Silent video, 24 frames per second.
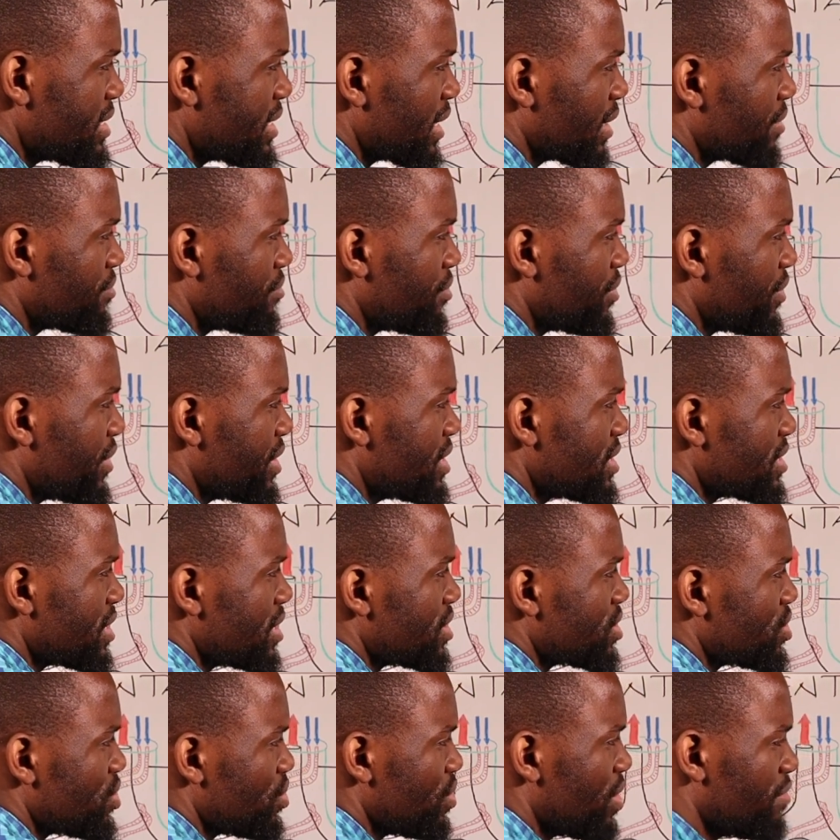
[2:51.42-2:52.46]
let's take for
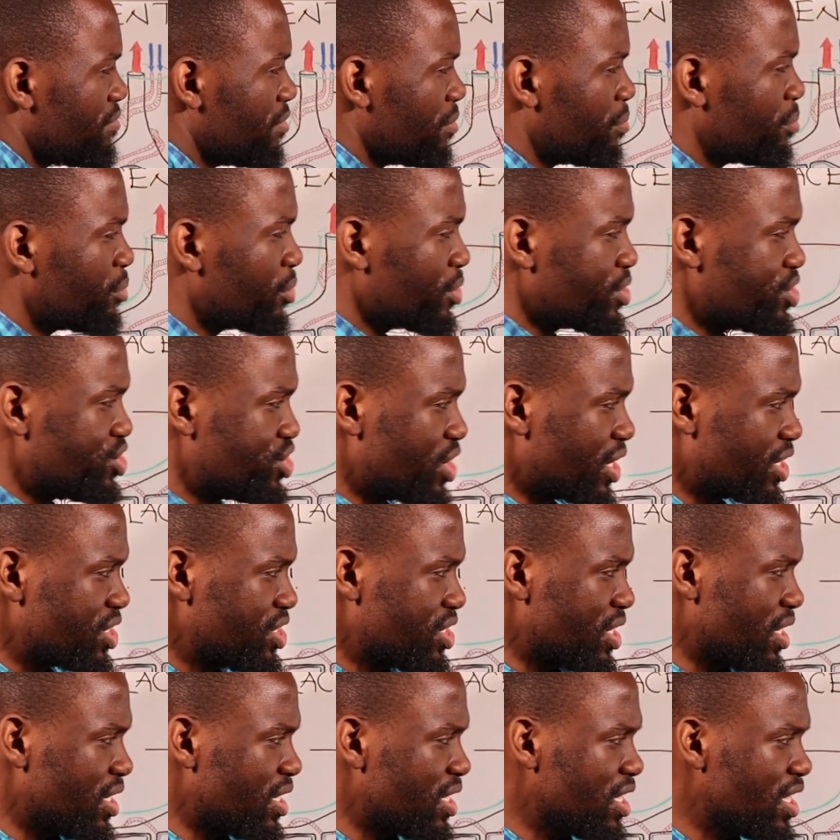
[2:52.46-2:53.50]
instance, you have a
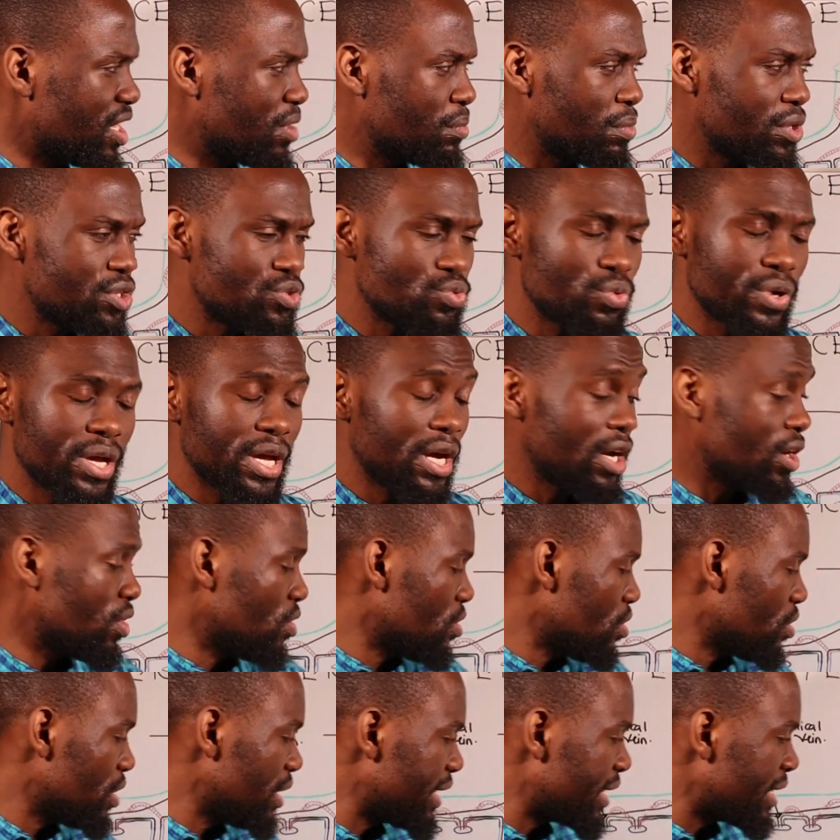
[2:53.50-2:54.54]
projection here, which we are
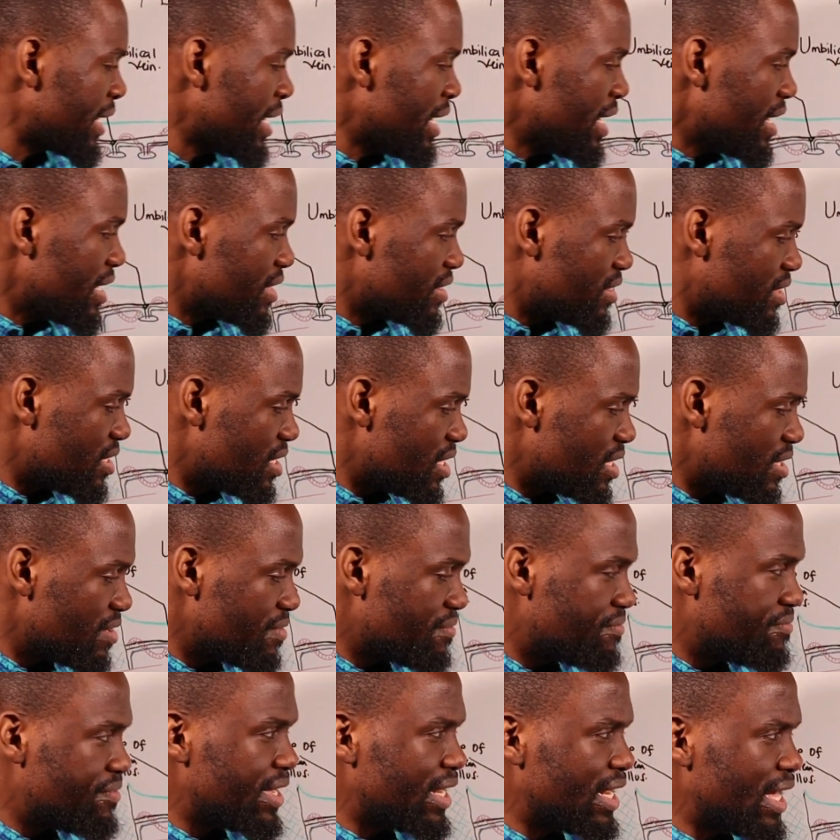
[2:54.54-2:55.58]
calling the
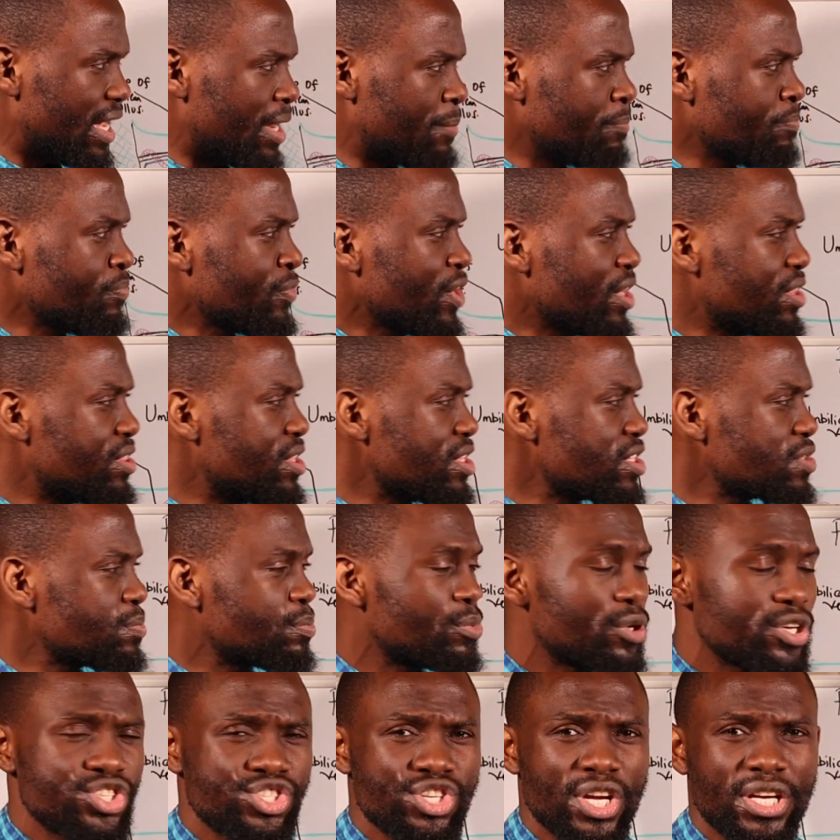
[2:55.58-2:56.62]
villi. This
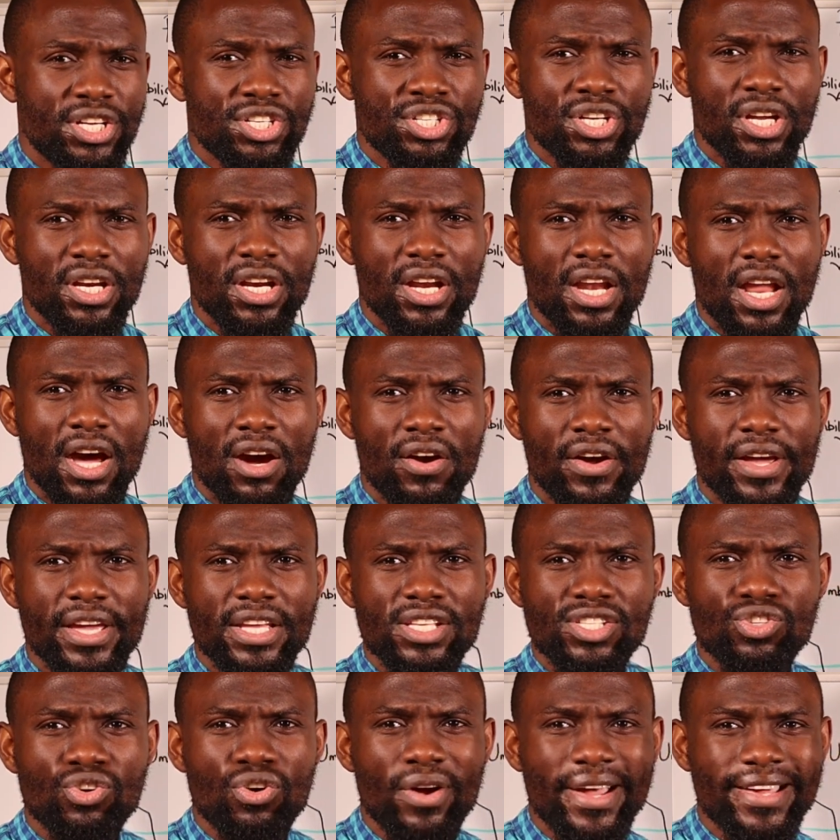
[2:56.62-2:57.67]
projection now
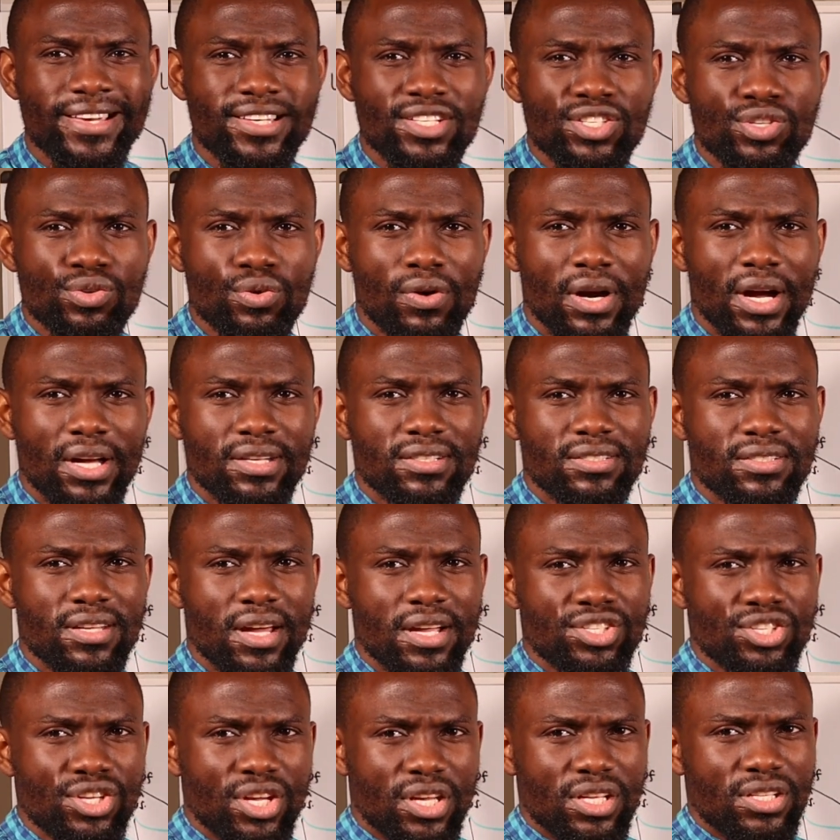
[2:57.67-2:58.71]
is going to
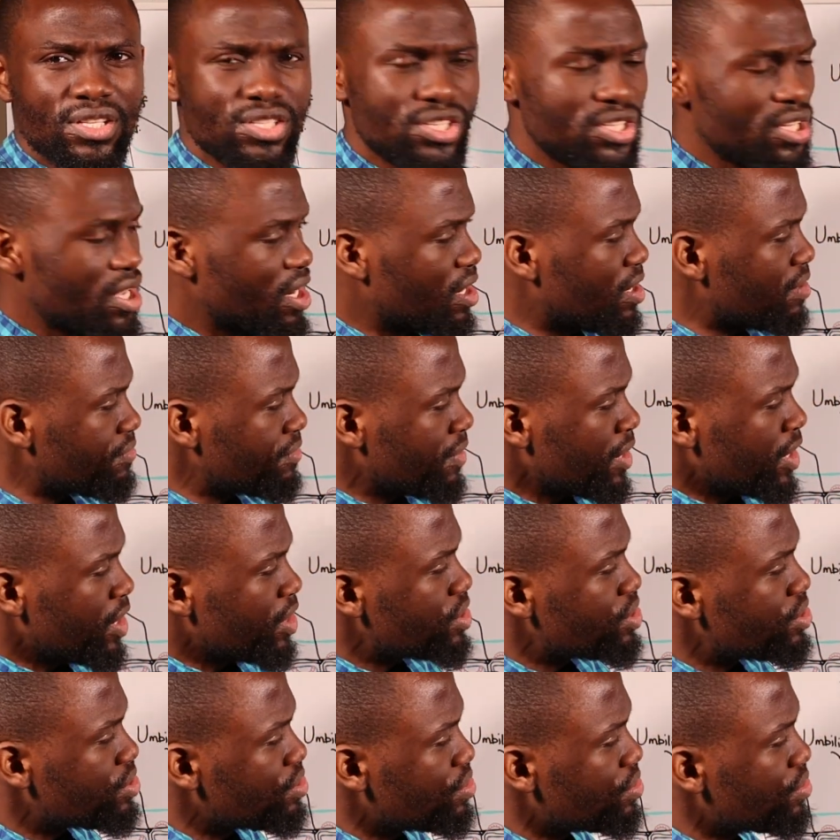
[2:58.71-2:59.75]
attach itself
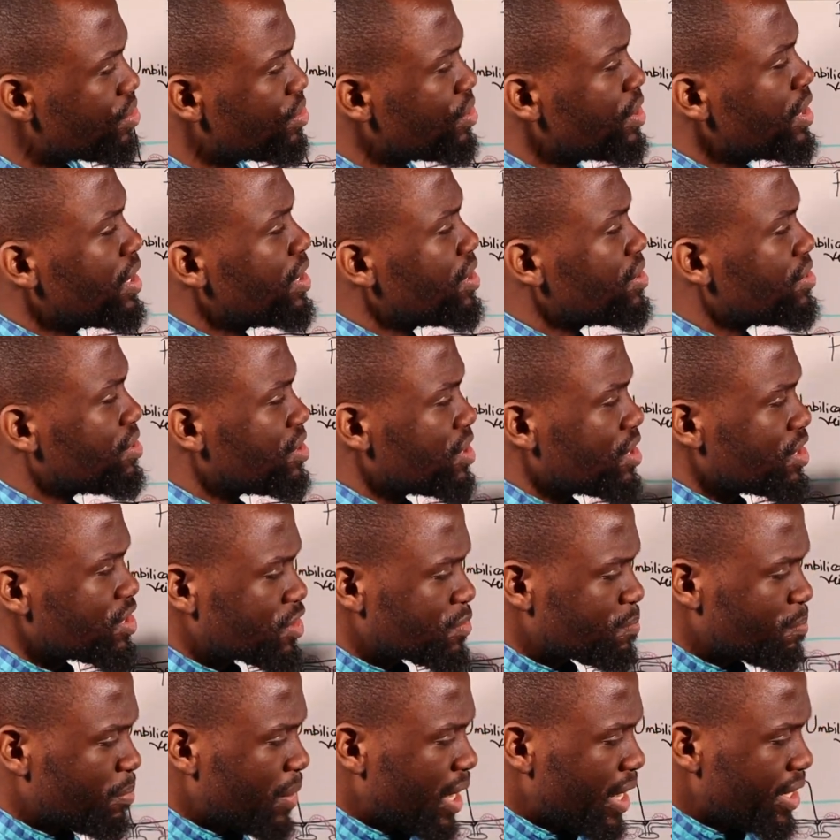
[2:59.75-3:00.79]
to the
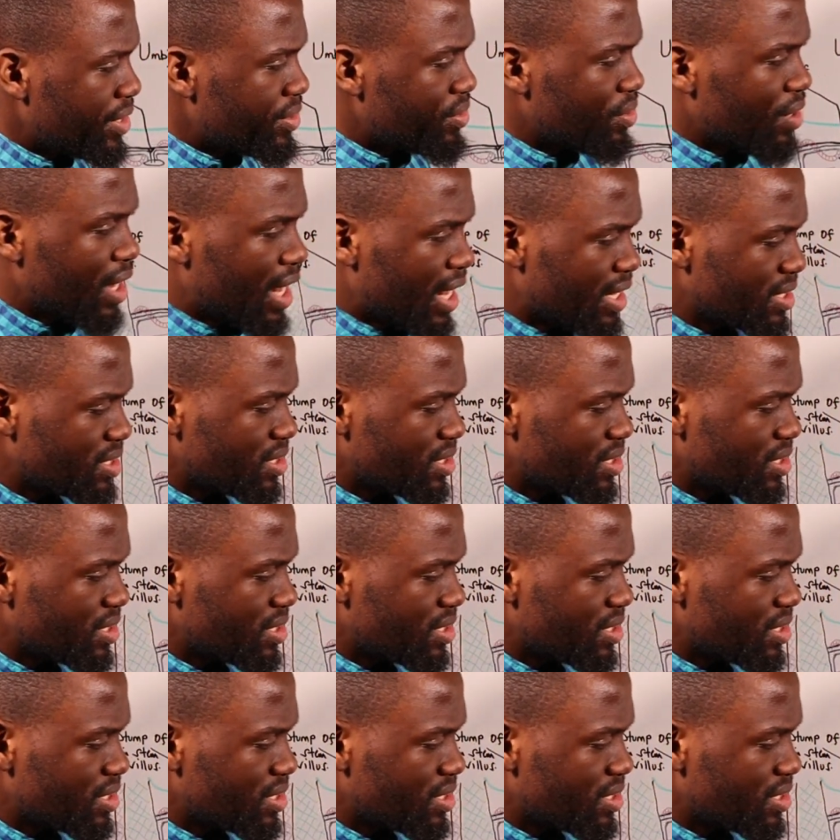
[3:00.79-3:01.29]
spiral